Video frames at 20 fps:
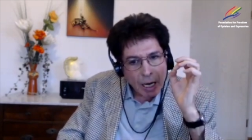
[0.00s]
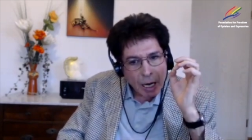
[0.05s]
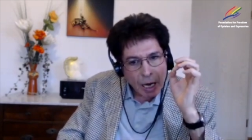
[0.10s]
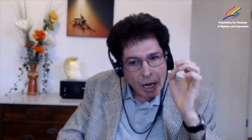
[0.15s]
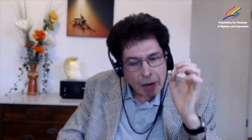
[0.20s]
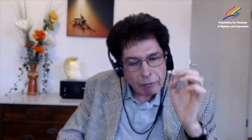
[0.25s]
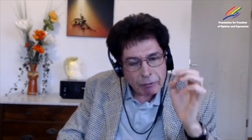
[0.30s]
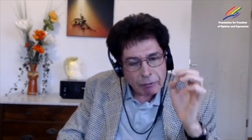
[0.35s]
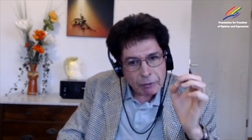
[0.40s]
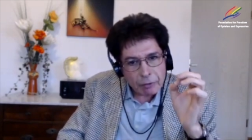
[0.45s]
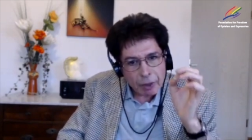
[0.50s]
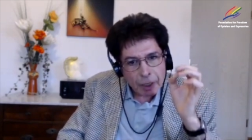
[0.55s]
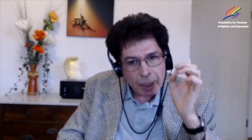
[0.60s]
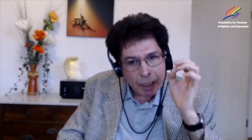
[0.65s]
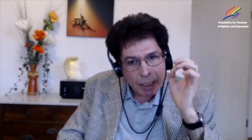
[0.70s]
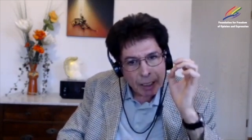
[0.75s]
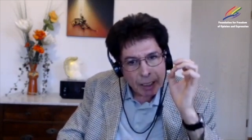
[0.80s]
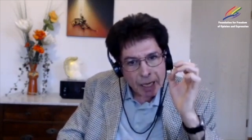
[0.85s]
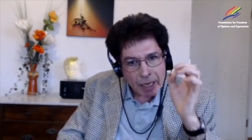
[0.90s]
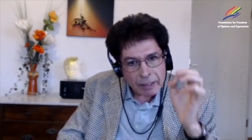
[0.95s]
if
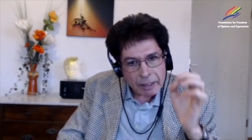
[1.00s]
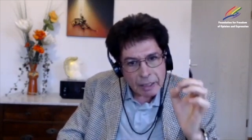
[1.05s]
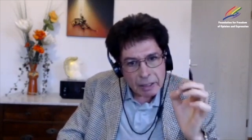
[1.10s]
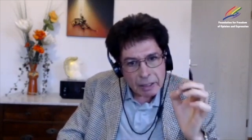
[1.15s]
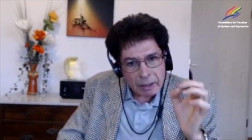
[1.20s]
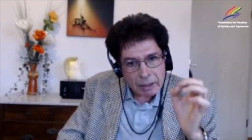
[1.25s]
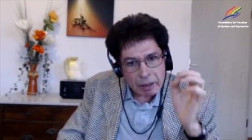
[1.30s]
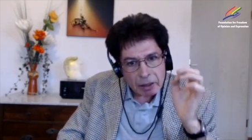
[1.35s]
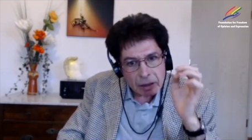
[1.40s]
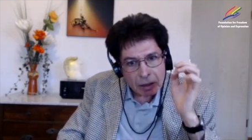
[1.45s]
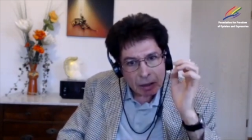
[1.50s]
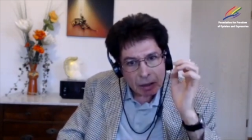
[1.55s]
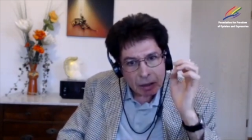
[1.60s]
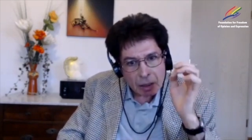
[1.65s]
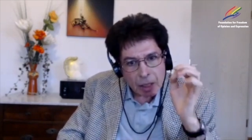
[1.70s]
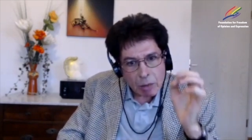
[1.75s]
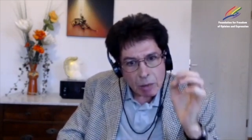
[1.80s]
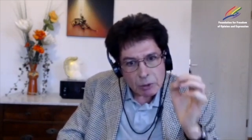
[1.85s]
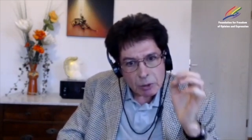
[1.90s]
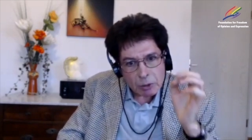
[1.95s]
nothing
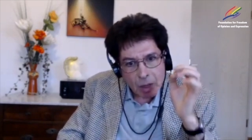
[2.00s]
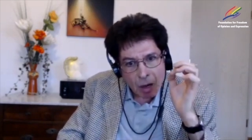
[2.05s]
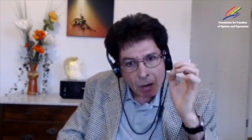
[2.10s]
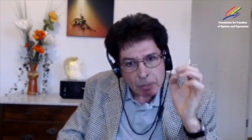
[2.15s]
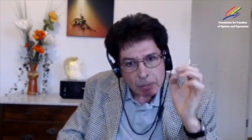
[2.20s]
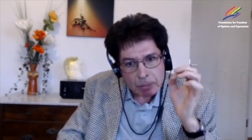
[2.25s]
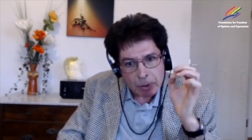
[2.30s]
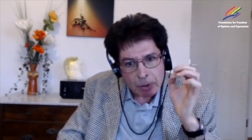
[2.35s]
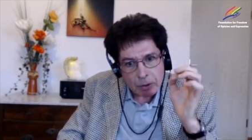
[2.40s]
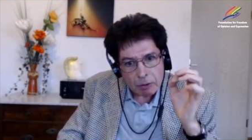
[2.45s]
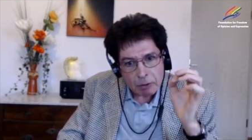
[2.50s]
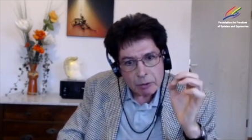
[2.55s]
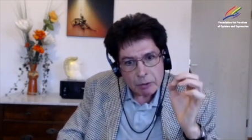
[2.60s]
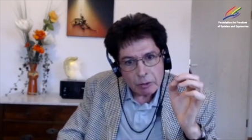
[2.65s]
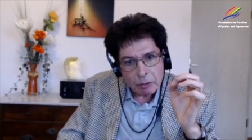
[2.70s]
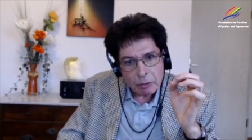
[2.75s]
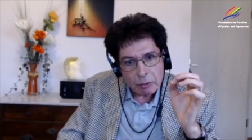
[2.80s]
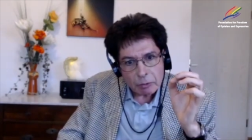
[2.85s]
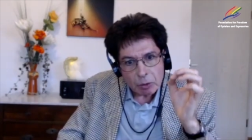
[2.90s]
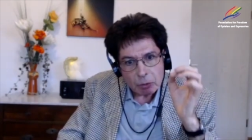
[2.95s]
comes up
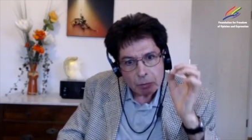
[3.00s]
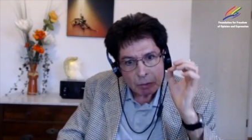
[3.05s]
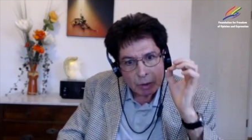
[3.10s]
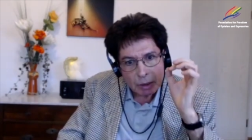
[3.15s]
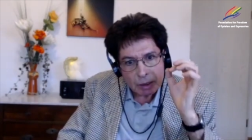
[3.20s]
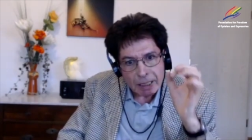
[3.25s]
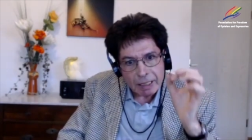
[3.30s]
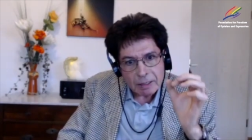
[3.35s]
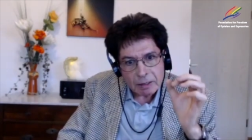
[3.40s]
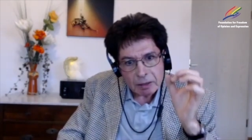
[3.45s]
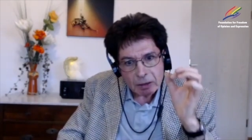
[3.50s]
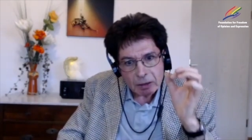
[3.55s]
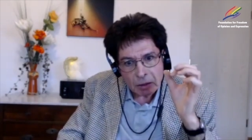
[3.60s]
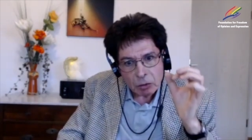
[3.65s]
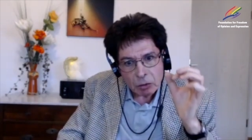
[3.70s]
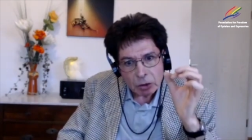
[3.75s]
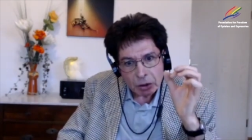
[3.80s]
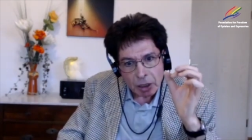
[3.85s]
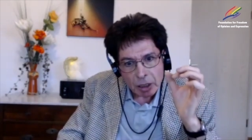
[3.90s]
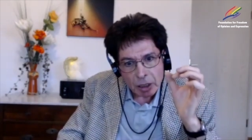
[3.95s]
from this
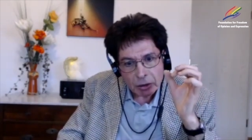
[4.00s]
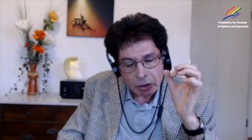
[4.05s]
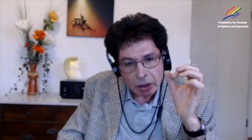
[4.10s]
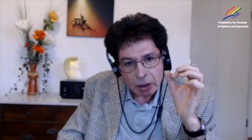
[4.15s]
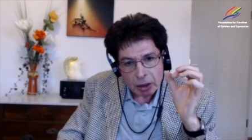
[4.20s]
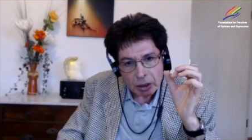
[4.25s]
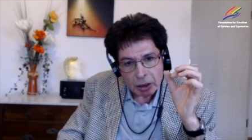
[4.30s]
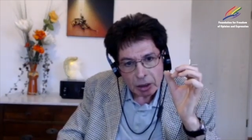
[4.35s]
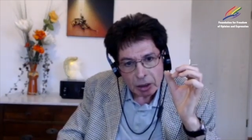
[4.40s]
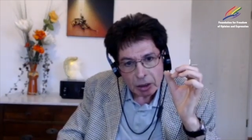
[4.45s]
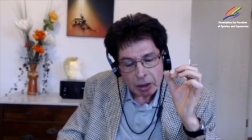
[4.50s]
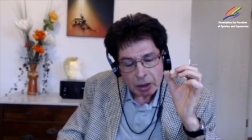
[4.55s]
negotiation.